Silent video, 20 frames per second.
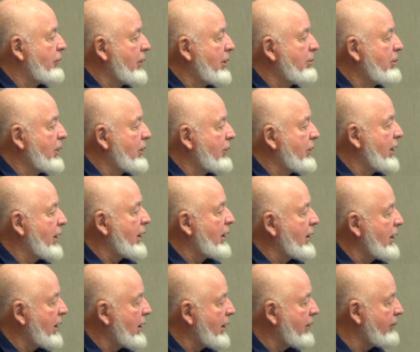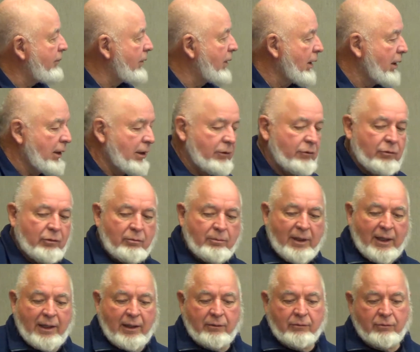built a
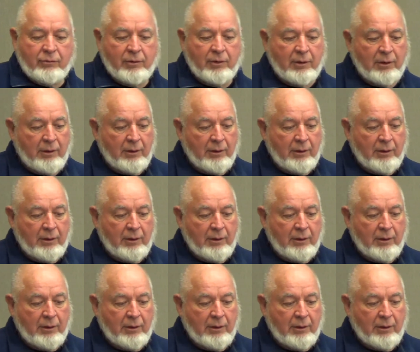Sumas.